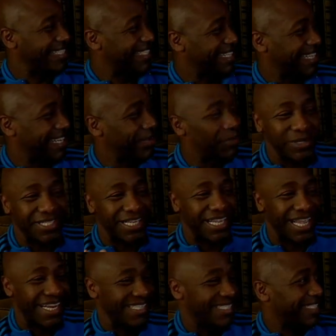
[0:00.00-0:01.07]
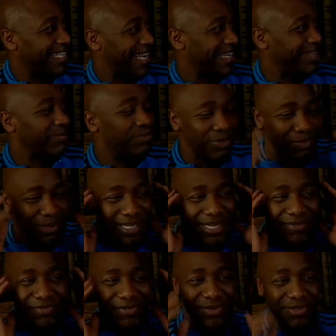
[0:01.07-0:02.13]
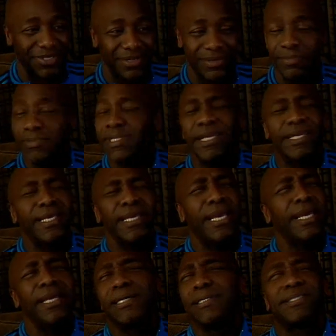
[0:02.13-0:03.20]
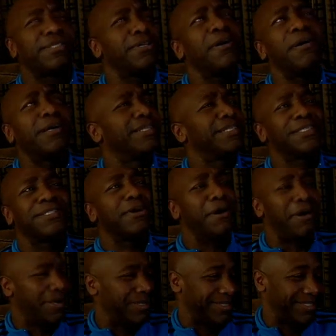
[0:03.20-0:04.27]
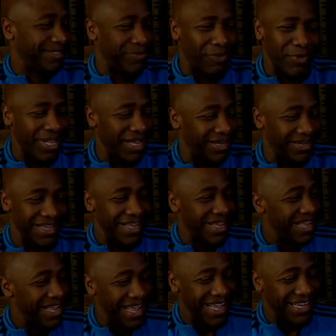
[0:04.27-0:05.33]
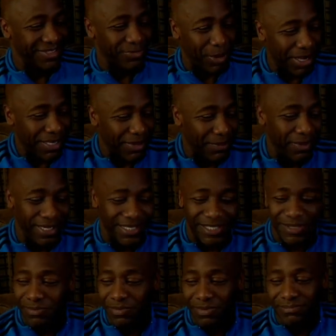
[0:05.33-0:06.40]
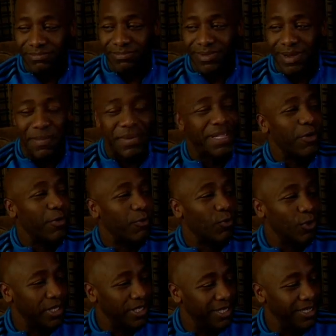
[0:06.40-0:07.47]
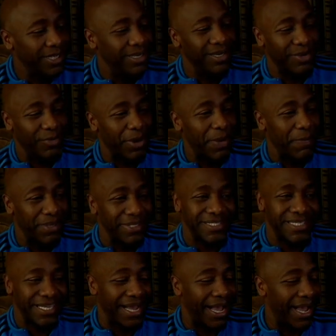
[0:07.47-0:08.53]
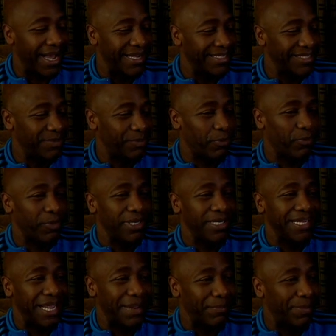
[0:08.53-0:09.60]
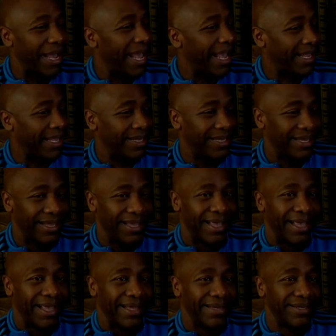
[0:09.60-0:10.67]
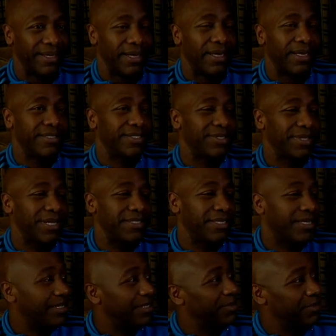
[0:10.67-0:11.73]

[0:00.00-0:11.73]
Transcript: so then once I got inside and put my headphones on, I was like, yeah, it's on, it's on. Well, we had, it's probably the best I mean, they were really a great bunch of guys, pretty laid back. And uh, so that took a little